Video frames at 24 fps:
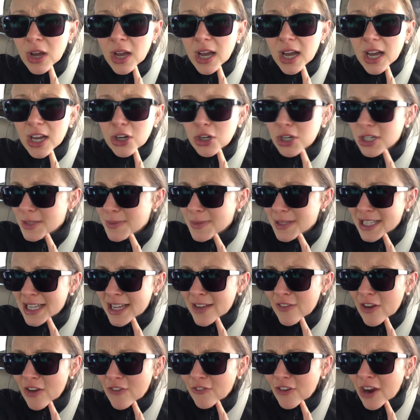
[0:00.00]
Christmas Eve
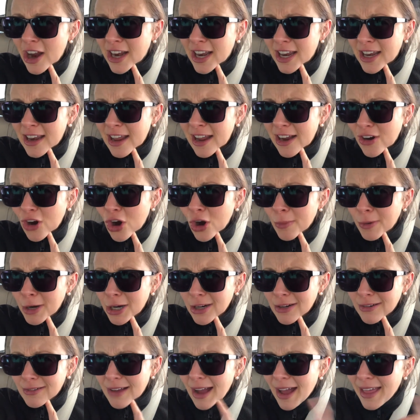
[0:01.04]
at Friday Night Harbor,
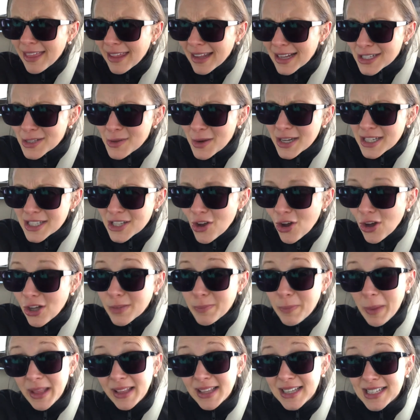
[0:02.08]
I think is what it's called,
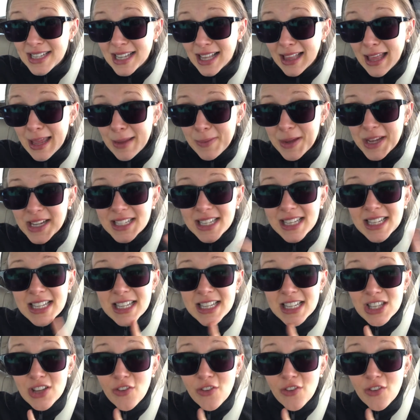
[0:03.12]
by Lisa Kleypas. This is the